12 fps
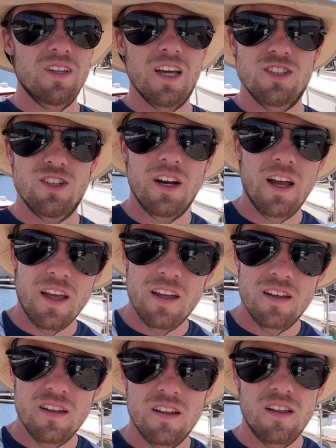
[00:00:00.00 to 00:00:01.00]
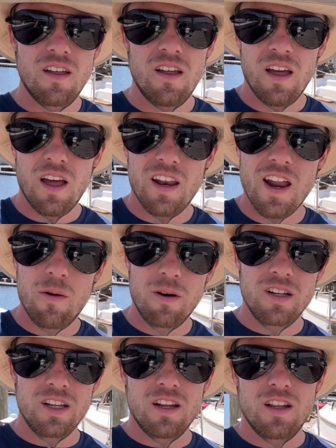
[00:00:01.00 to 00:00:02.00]
yesterday, and now we're
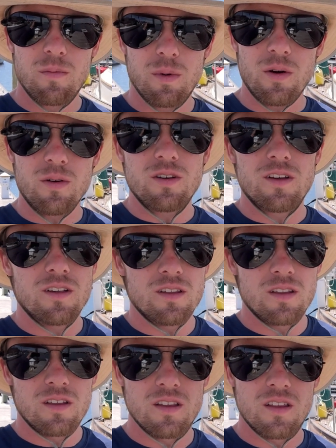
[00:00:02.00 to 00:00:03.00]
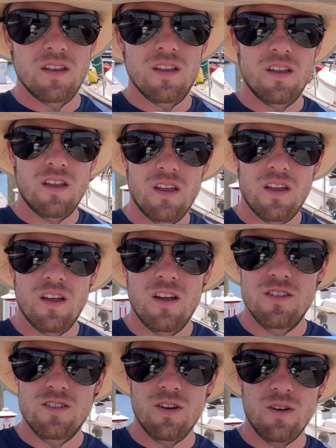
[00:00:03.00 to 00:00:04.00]
cleaning the boat.
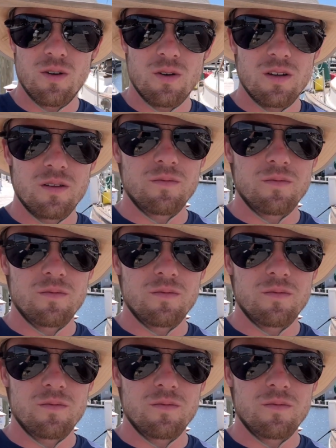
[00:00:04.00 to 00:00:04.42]
So